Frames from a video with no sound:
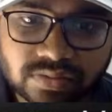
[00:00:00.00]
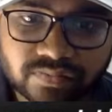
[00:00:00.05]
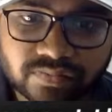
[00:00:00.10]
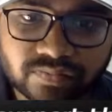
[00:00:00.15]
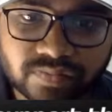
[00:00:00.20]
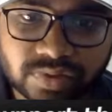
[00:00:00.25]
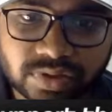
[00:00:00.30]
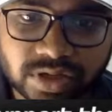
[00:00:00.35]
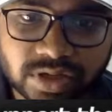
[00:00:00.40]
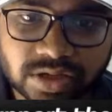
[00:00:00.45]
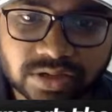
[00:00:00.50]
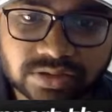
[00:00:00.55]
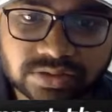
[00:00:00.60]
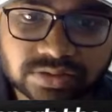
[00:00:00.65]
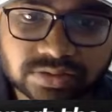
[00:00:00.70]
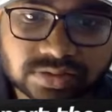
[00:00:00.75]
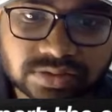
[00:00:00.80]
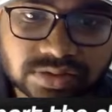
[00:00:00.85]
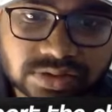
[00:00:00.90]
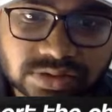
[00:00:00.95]
will get
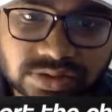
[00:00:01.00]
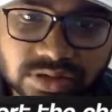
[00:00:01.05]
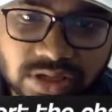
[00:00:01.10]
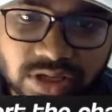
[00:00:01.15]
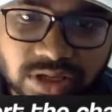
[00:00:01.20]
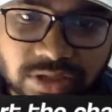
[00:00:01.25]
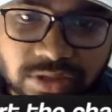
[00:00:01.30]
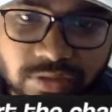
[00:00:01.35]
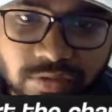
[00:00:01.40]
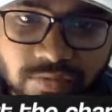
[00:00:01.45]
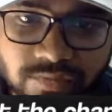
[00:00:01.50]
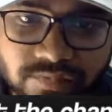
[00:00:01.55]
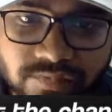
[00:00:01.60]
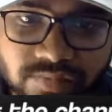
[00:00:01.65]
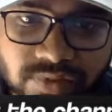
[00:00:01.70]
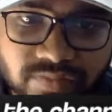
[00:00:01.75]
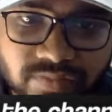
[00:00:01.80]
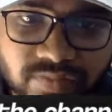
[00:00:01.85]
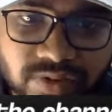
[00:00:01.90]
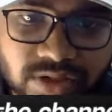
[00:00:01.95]
this kind of
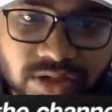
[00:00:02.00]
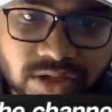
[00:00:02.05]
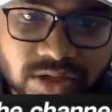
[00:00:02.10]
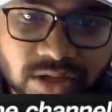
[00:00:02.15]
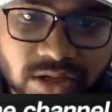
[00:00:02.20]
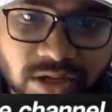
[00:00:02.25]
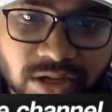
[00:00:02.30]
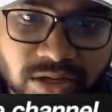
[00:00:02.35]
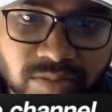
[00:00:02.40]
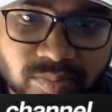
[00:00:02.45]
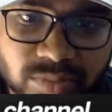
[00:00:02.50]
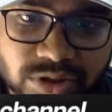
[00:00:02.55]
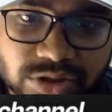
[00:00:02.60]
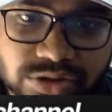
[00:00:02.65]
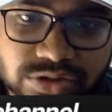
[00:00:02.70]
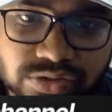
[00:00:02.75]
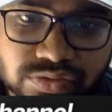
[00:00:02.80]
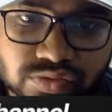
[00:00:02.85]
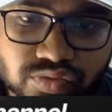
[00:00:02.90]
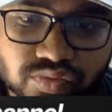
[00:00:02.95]
revealing
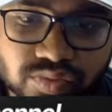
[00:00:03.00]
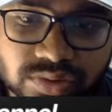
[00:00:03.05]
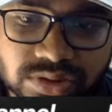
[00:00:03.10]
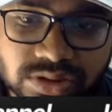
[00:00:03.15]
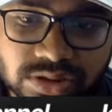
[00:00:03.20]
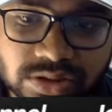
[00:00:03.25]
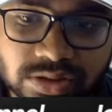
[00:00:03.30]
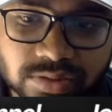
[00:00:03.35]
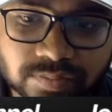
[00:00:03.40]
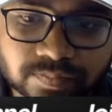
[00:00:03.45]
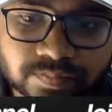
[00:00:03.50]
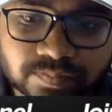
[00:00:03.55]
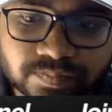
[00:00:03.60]
animation over here.